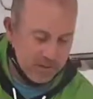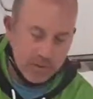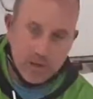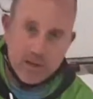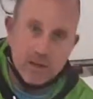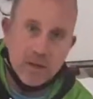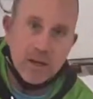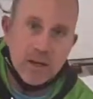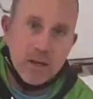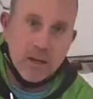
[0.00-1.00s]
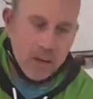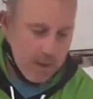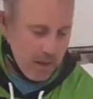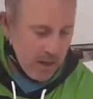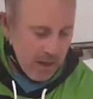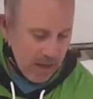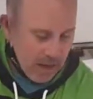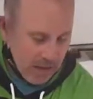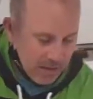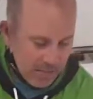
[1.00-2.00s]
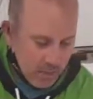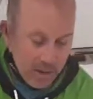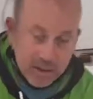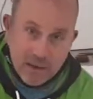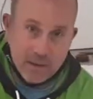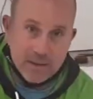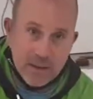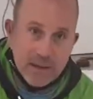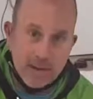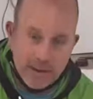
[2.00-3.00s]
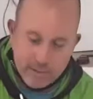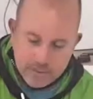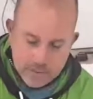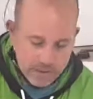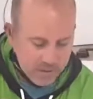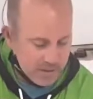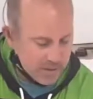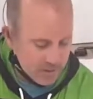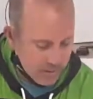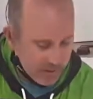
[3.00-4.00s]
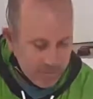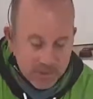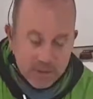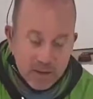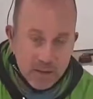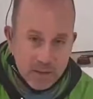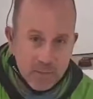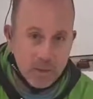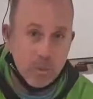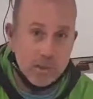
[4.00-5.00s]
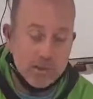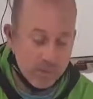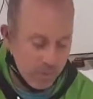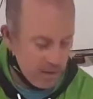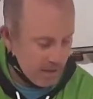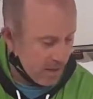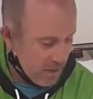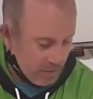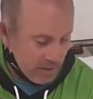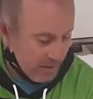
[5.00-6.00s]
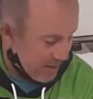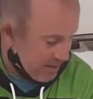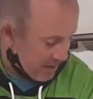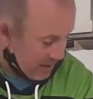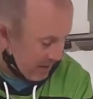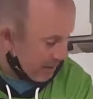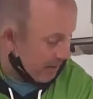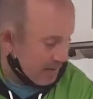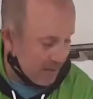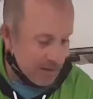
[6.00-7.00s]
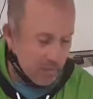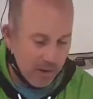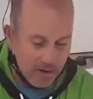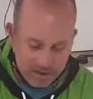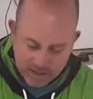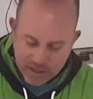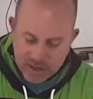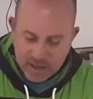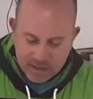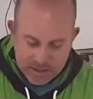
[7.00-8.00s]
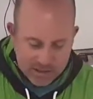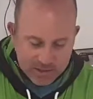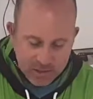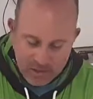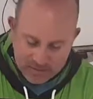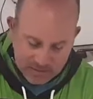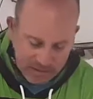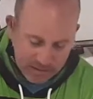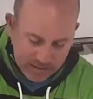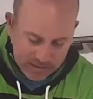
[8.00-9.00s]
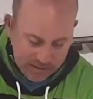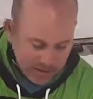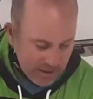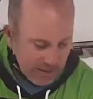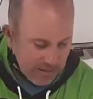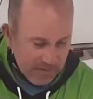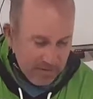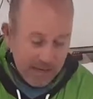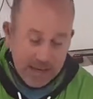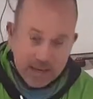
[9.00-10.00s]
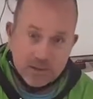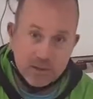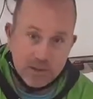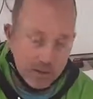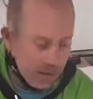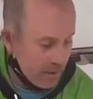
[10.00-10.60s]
to it. And if you want to cut that down, this should only be done about once a week. But like I said, I like this product. Yes, you have to add in the enhancer